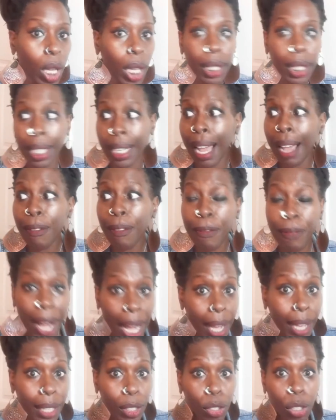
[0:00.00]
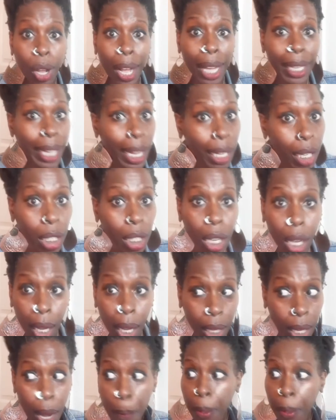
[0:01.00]
could I find, I got a
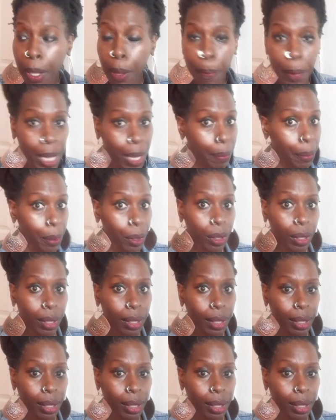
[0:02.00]
couple of people."